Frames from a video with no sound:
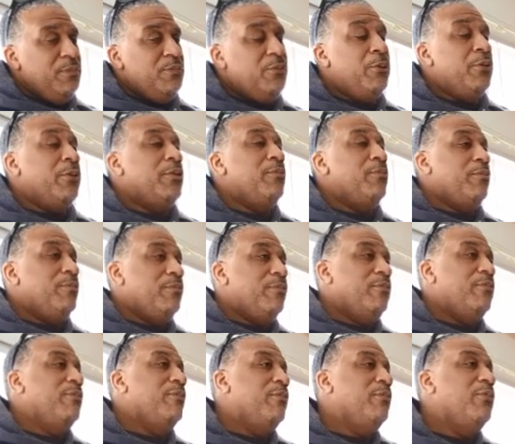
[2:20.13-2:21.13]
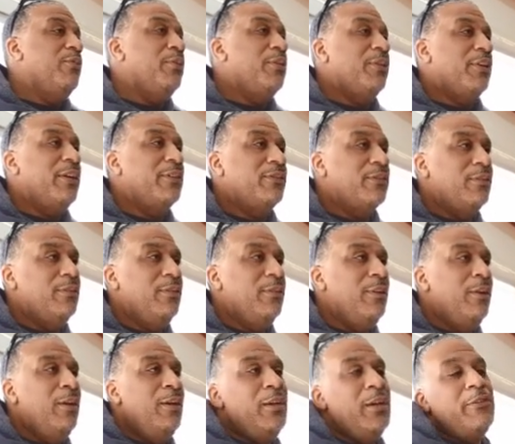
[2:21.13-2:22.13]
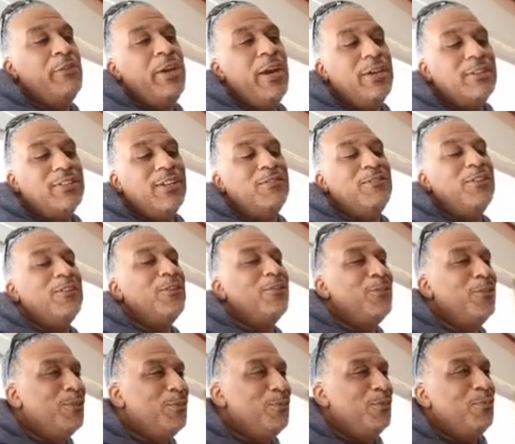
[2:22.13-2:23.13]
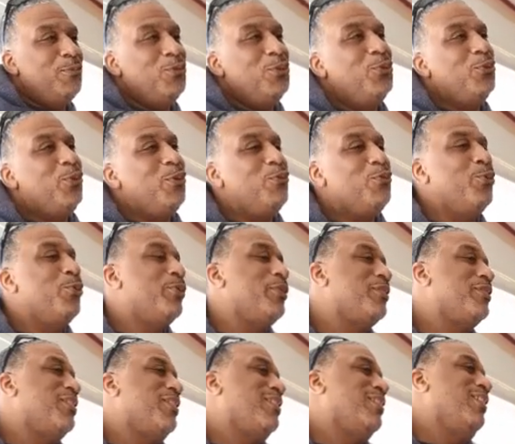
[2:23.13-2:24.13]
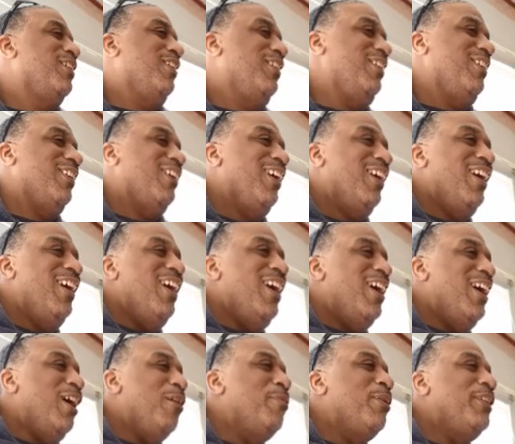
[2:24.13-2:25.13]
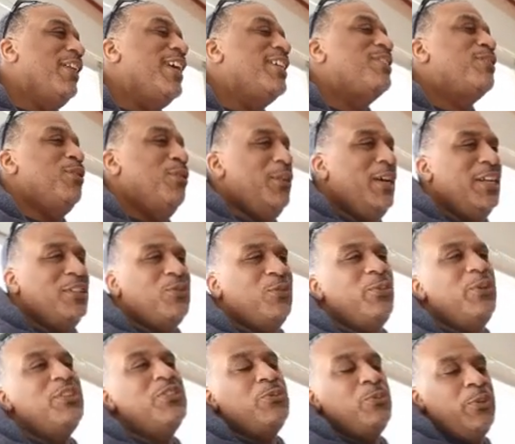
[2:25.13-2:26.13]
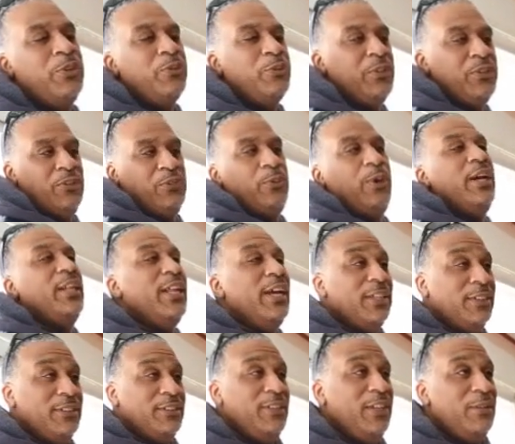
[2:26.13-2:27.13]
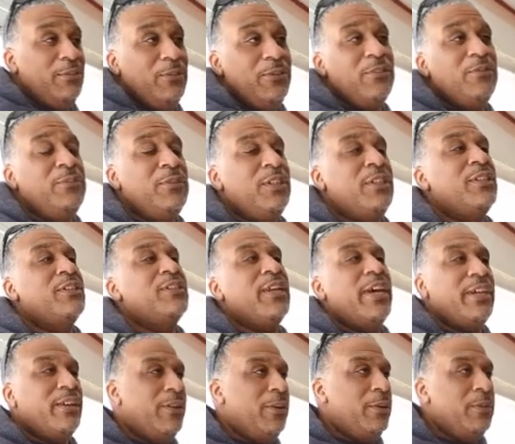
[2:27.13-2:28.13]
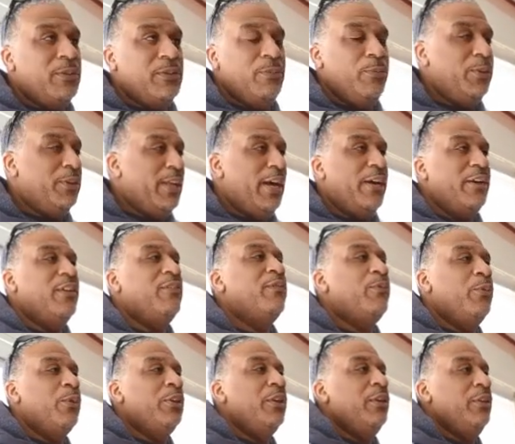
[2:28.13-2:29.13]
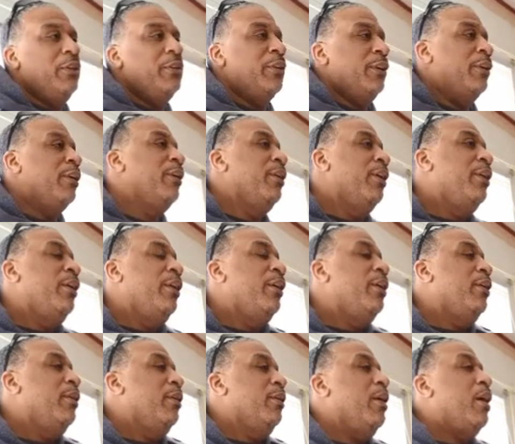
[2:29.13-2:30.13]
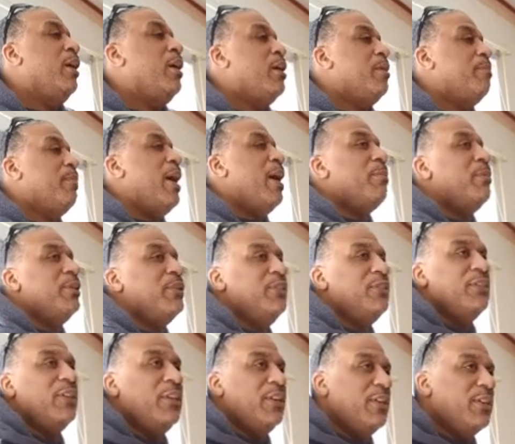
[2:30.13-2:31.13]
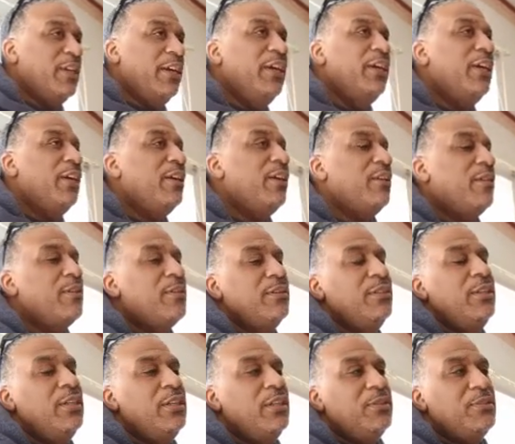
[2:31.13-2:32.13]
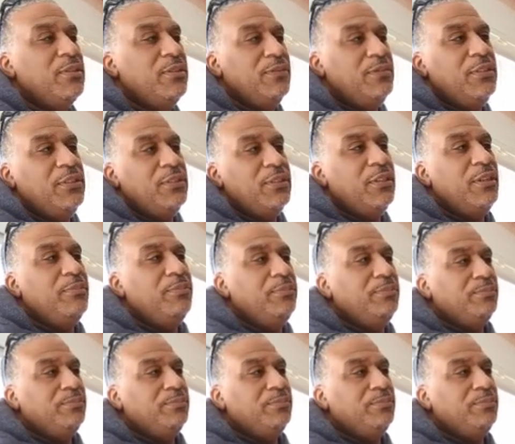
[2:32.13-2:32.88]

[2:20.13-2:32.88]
Four, four thousand. Every house I've done on here has been between 40 and 60. Is there I mean, that's that's the reason, one of the reasons why I like this neighborhood because I know oh, without even really looking um, how much it's going to take um, to fix it.